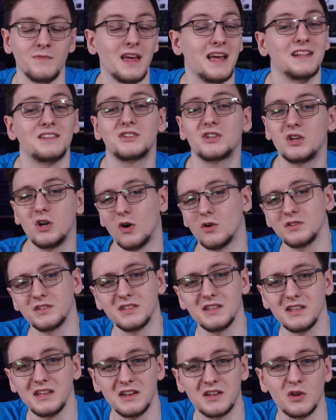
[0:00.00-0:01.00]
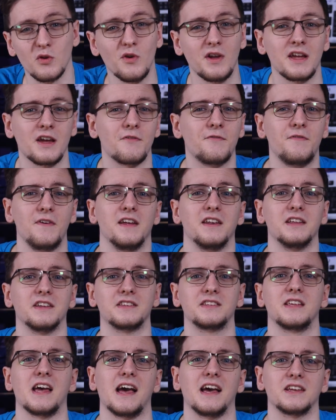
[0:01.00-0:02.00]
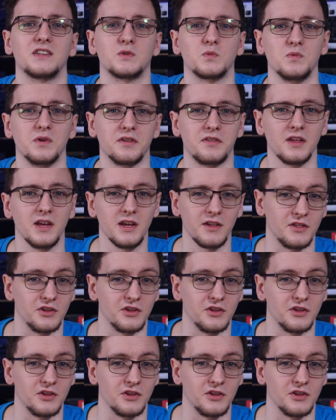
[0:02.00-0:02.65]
It's constantly doing a fitness test with